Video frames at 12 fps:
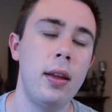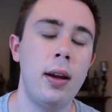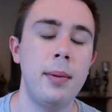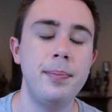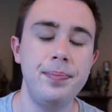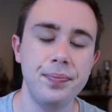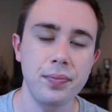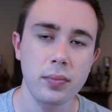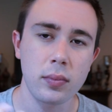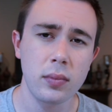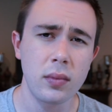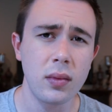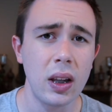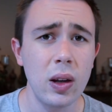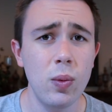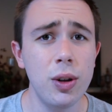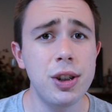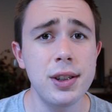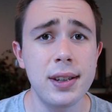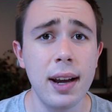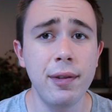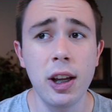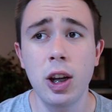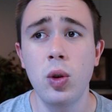them, which is
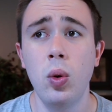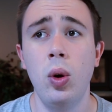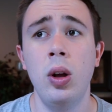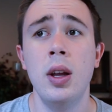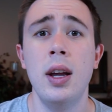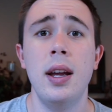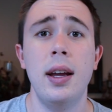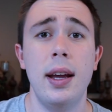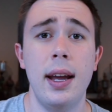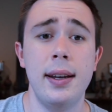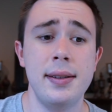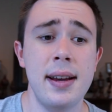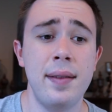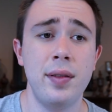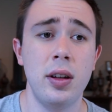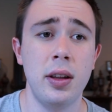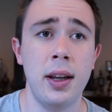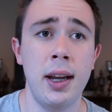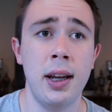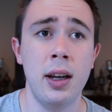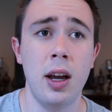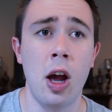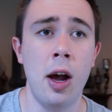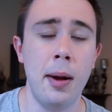definitely cool and definitely
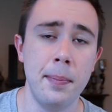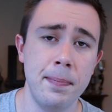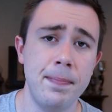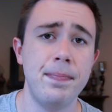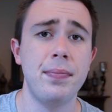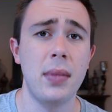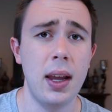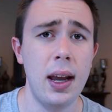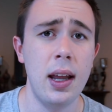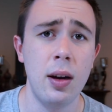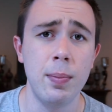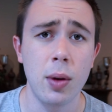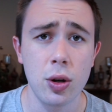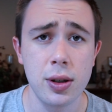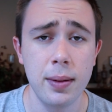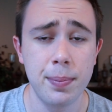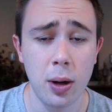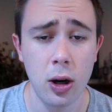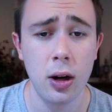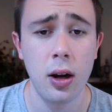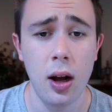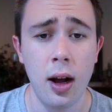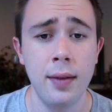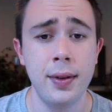an immersive
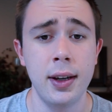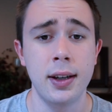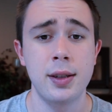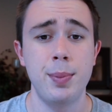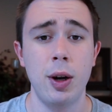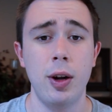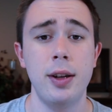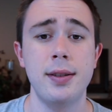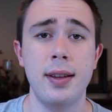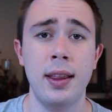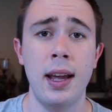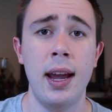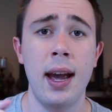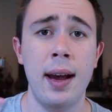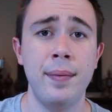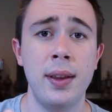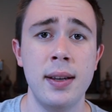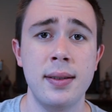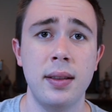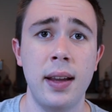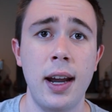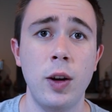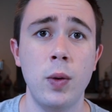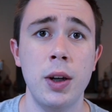part of the experience, that they have this
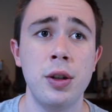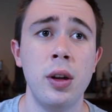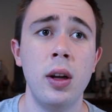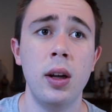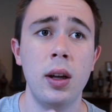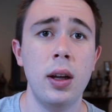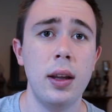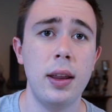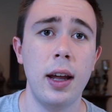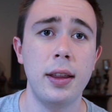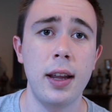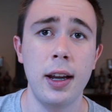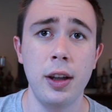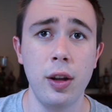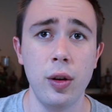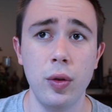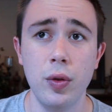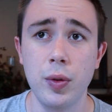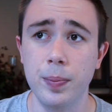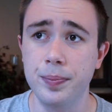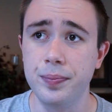language that they use.